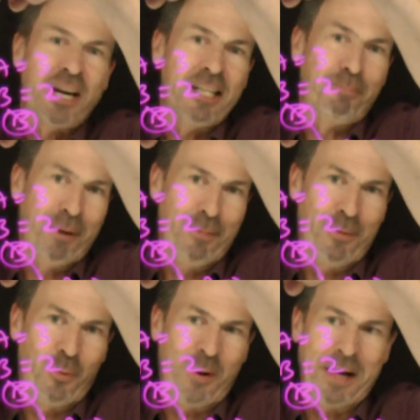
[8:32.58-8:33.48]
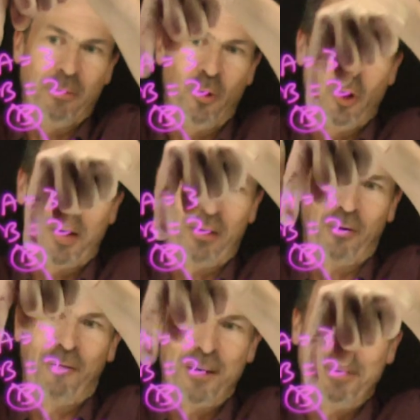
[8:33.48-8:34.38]
chance Bilbert will win, all the way
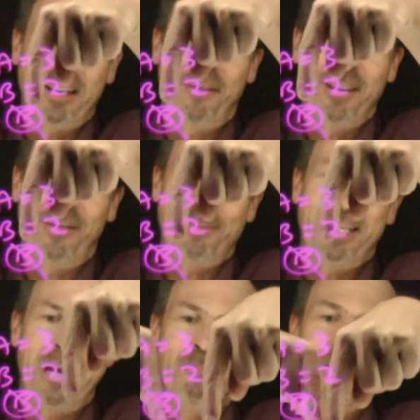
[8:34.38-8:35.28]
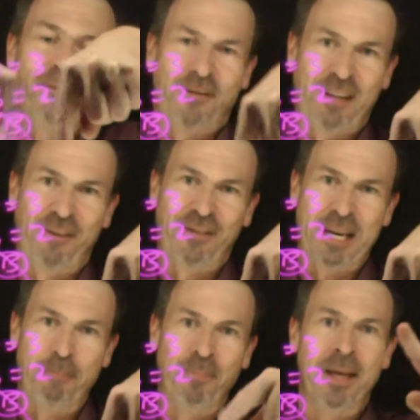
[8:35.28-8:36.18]
through 50%, 50%, 50
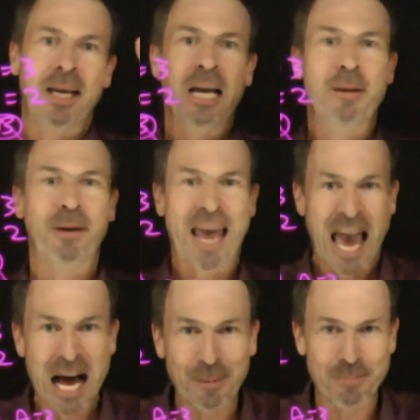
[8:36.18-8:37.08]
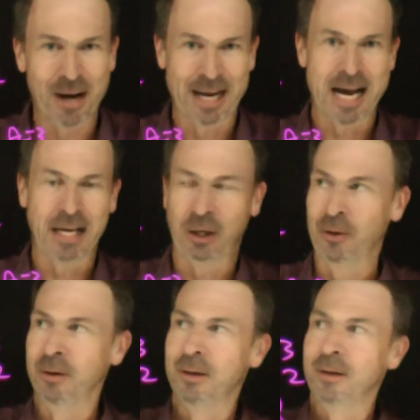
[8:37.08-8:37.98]
50. But Albert might
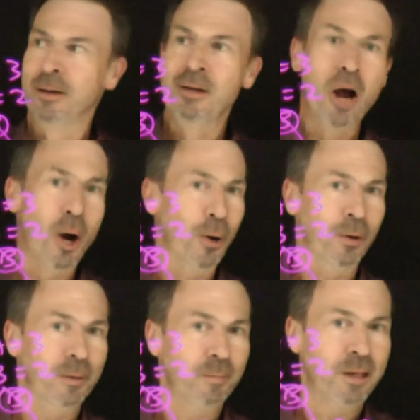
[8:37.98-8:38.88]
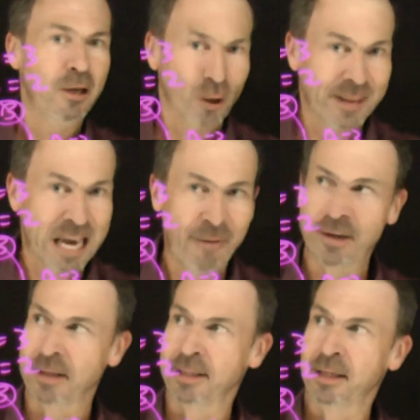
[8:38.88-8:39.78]
argue, no, Look at the
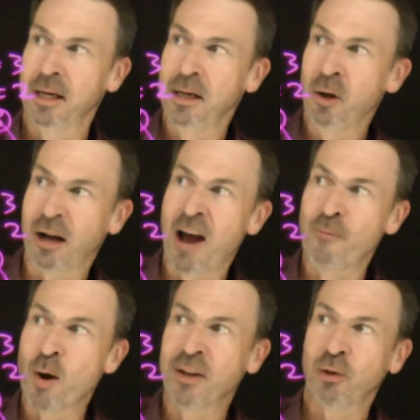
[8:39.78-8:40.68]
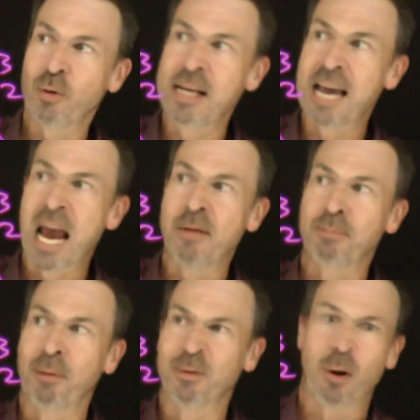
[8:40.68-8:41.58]
evidence. Look, I've won three games,
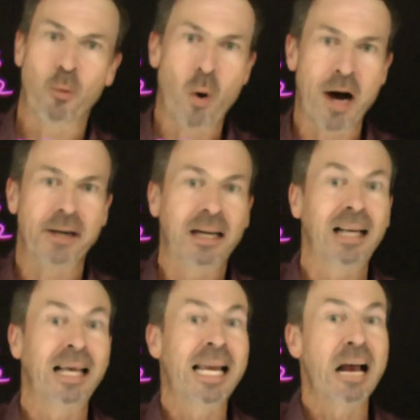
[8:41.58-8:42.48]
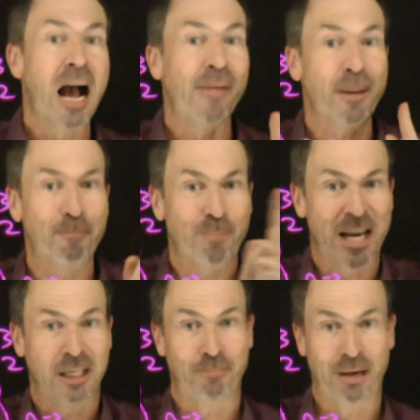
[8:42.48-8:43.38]
Bill's won one. Clearly, I'm the
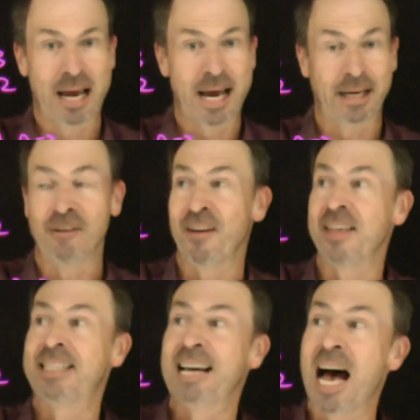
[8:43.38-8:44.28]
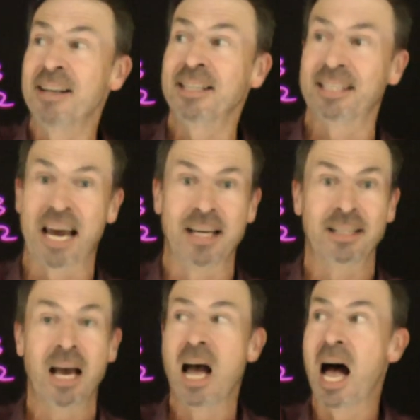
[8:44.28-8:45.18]
better player. In fact, the data
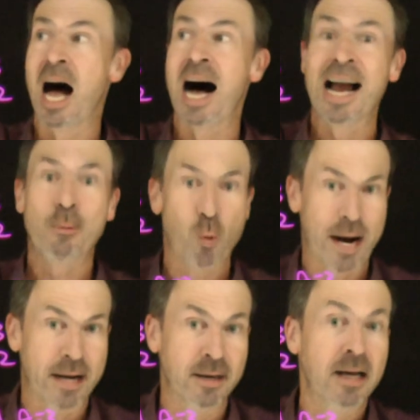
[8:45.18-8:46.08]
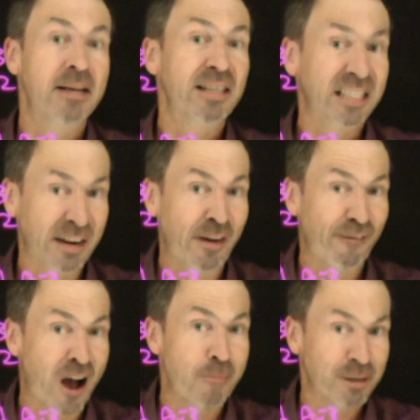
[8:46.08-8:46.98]
says I win
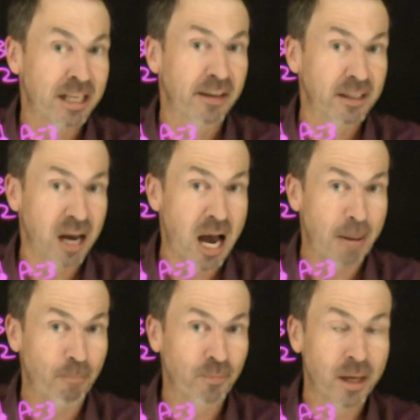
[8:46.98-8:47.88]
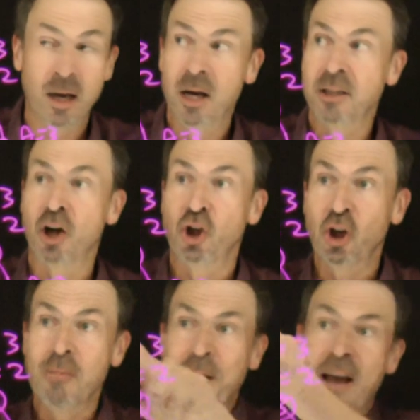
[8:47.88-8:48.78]
75% of the time. So it
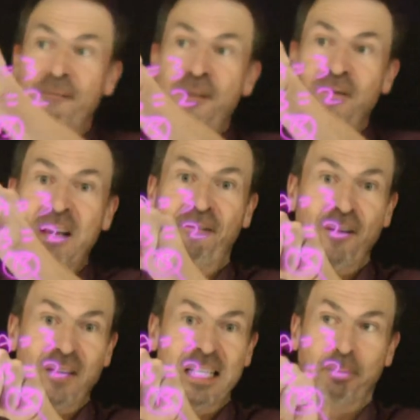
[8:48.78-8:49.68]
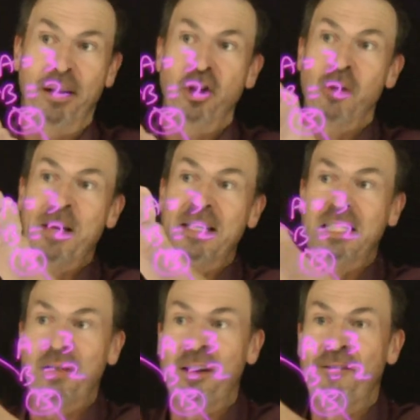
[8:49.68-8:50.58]
shouldn't be a 50 50 split, it should be a
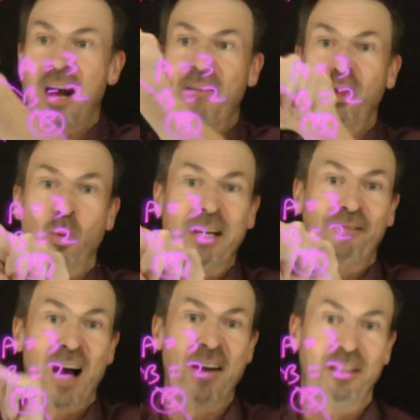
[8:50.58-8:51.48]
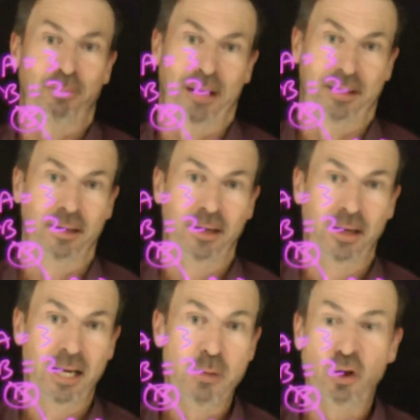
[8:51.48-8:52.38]
75 25 split.
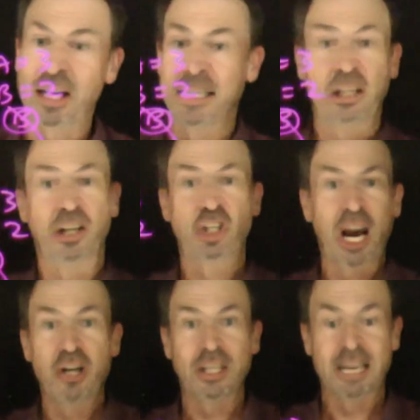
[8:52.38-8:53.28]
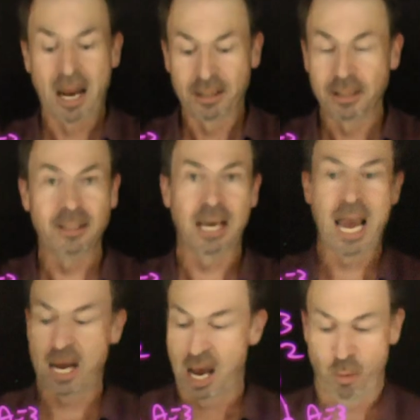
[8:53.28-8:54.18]
In which case, it's going to change the analysis,
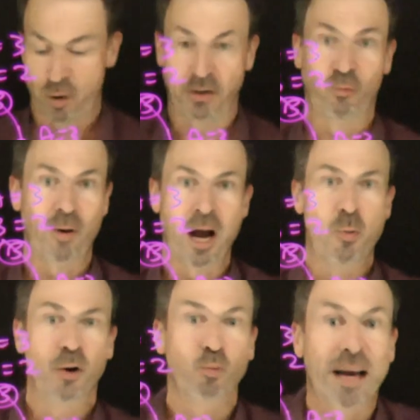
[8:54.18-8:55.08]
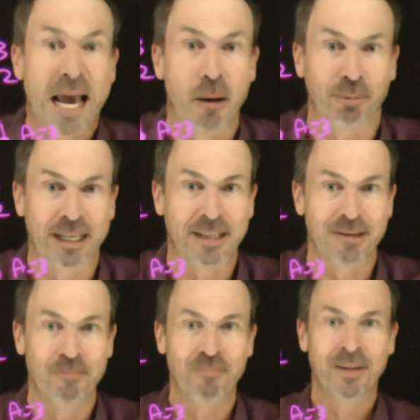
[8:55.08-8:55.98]
and I want, a, I want a recount, please.
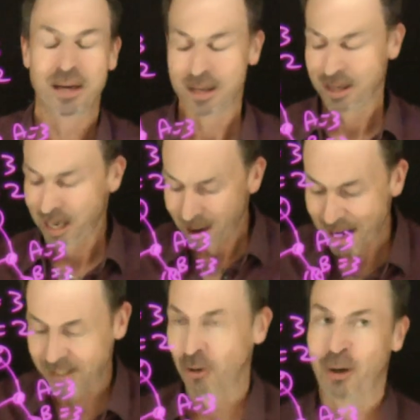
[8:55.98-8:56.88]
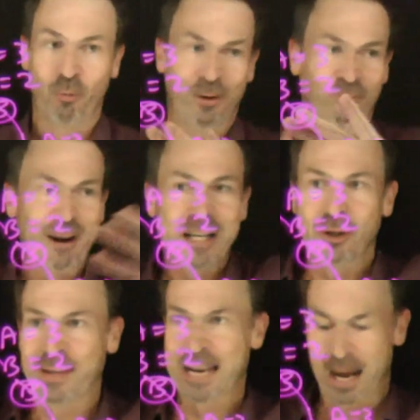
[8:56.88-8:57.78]
All right, so we'll
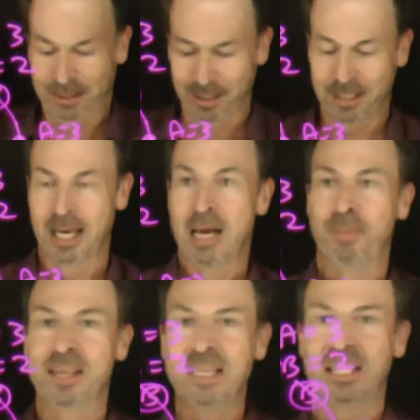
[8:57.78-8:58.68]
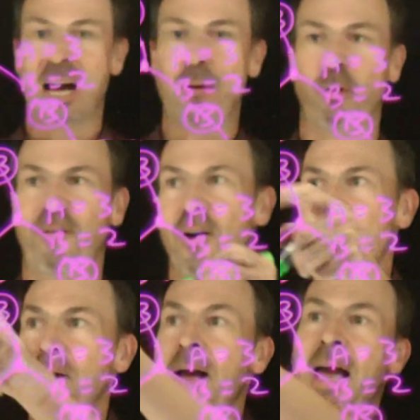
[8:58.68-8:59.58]
redo the analysis, but this time we'll
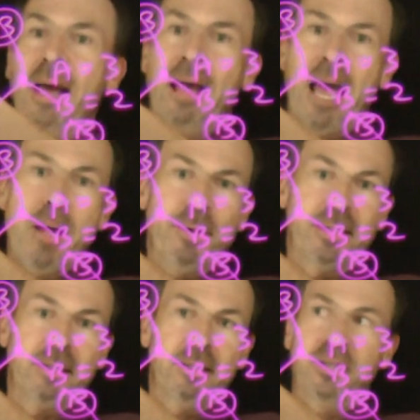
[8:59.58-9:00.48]
follow Albert's